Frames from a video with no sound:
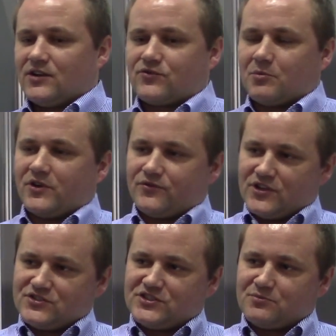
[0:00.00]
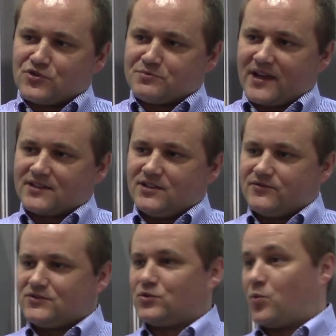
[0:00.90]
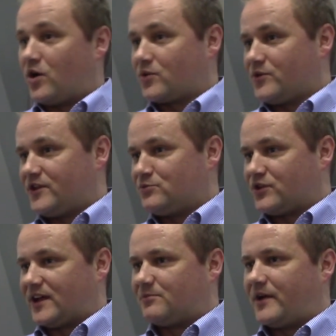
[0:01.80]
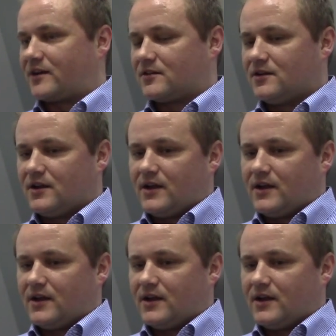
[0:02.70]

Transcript: from an efficiency perspective, to work with them to get better,